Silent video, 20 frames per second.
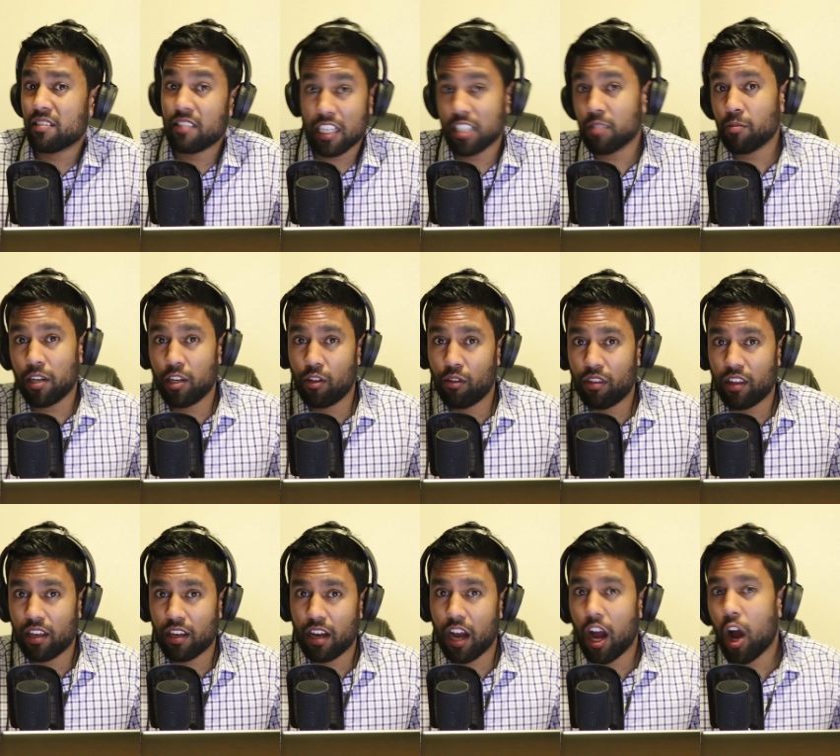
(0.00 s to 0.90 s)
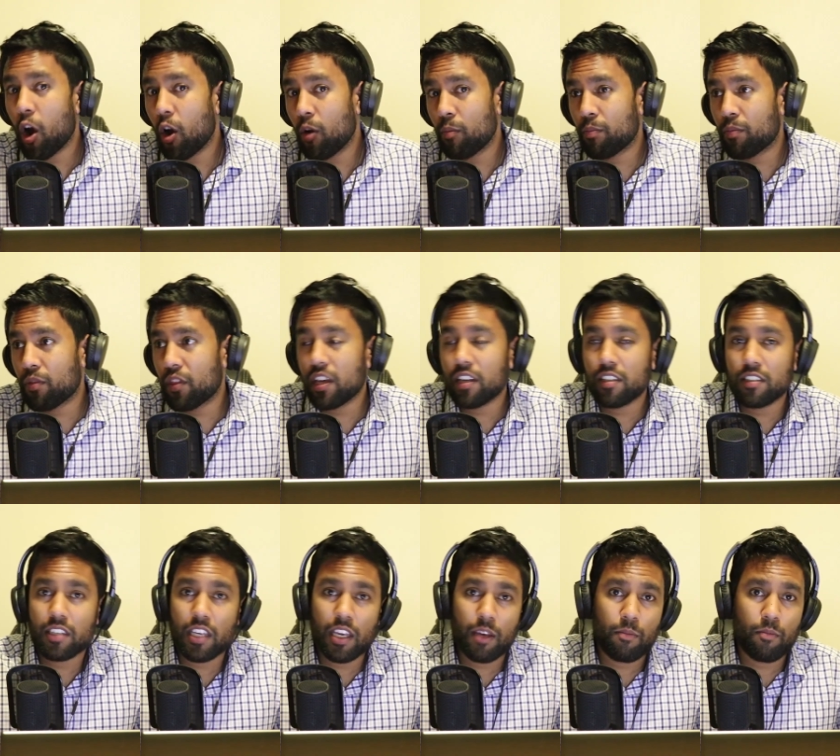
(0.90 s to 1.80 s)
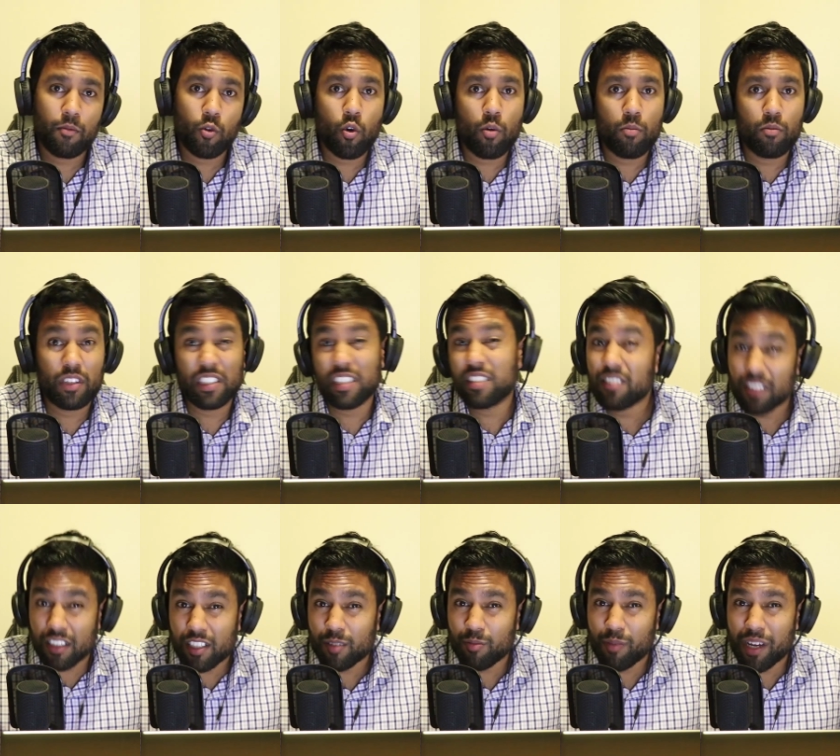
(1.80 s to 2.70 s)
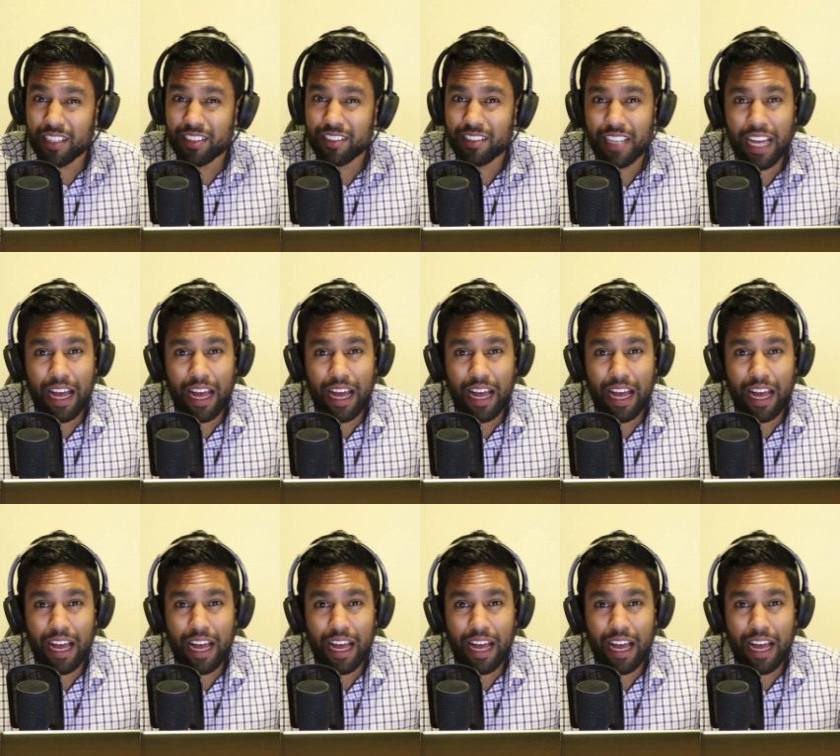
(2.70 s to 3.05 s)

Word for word: That's my new thing. I hope things get normal in six months.